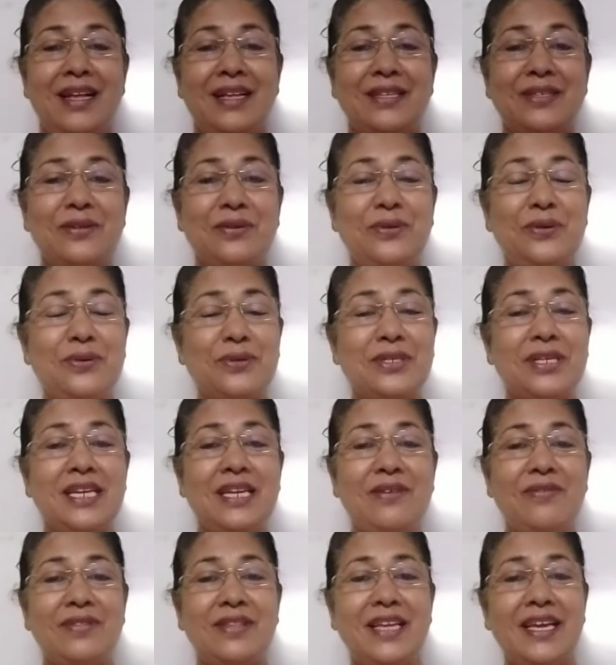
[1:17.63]
So
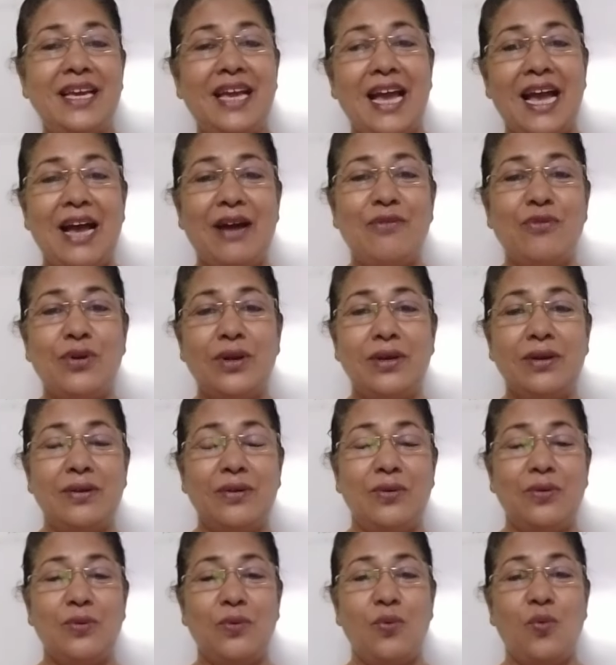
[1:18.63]
usually they have one
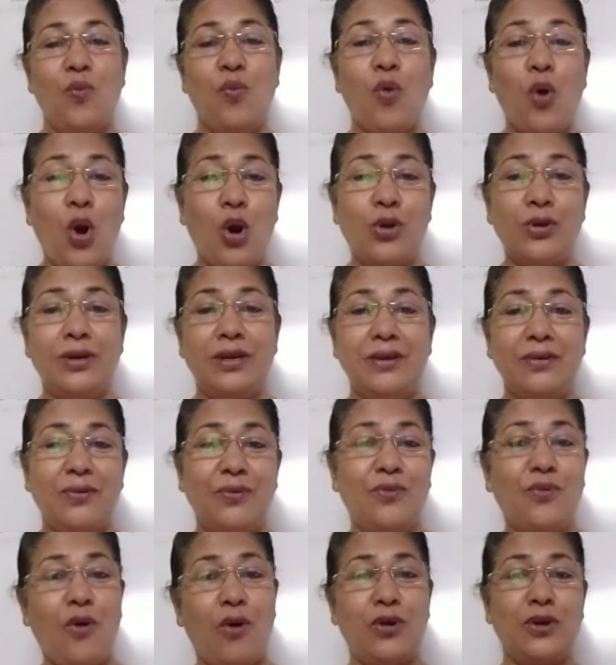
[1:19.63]
wand.
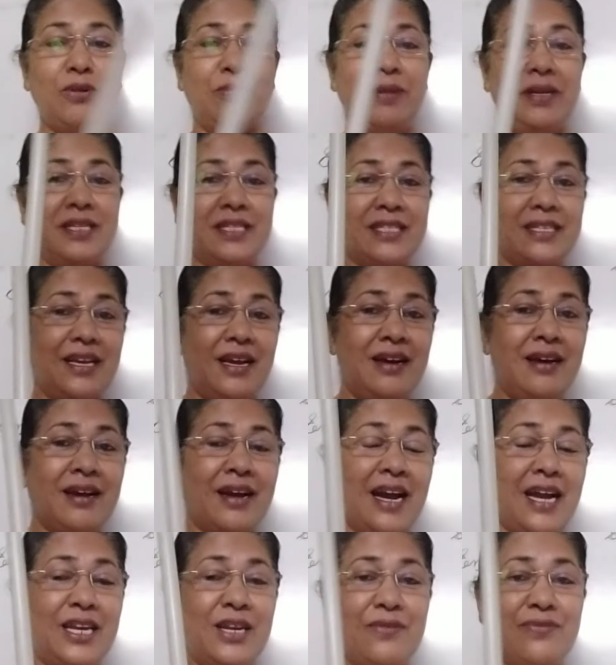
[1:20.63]
Wand means a
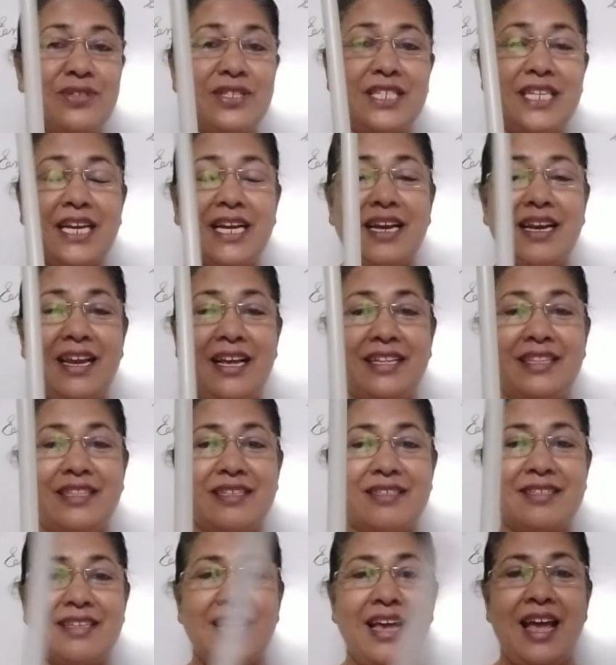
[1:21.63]
kind of stick like
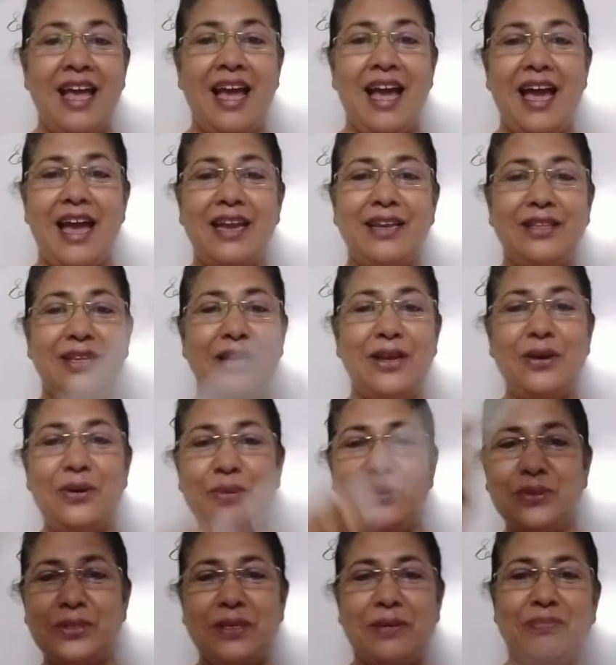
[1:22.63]
this. And they'll
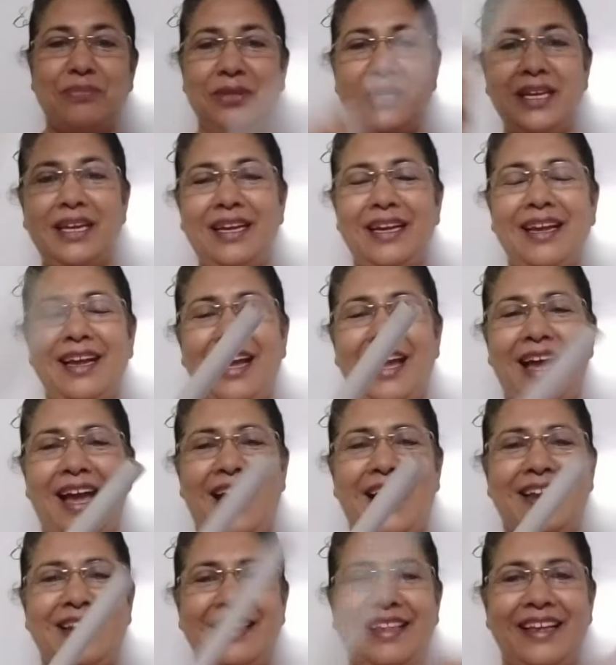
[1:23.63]
do something
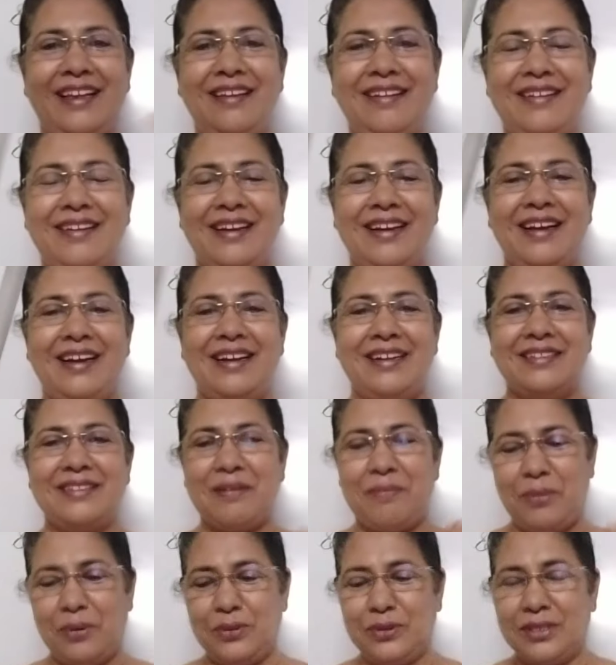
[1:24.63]
and
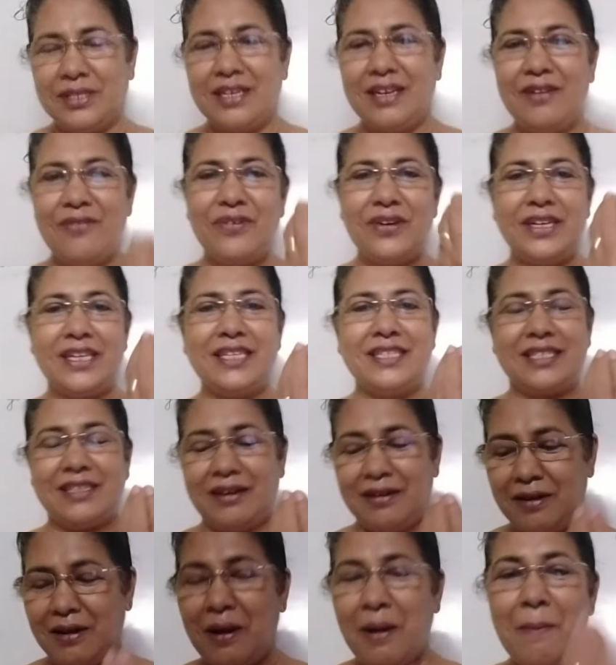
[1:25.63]
suppose if it is
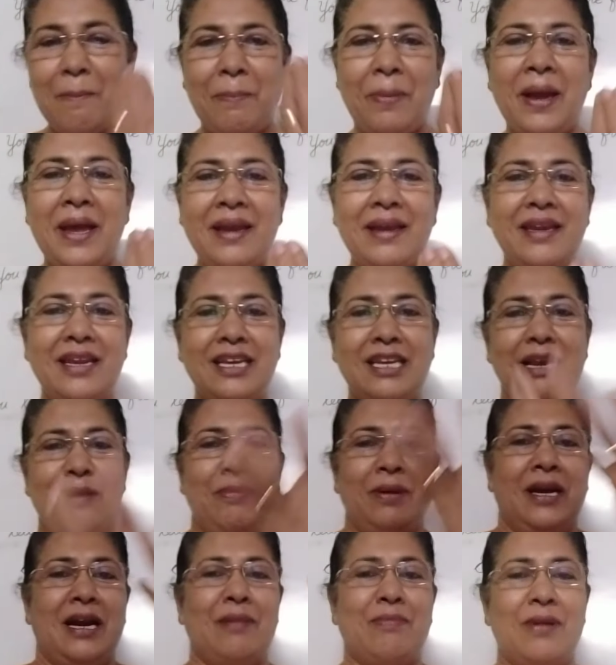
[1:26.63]
a pen, it will
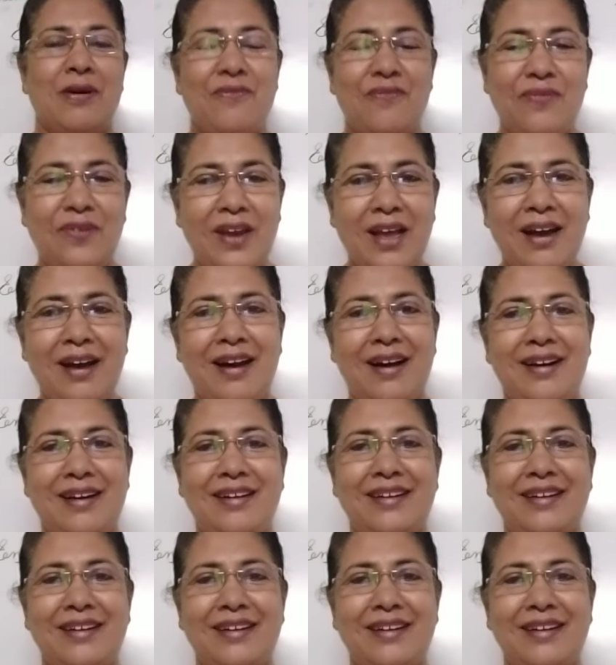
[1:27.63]
become a flower.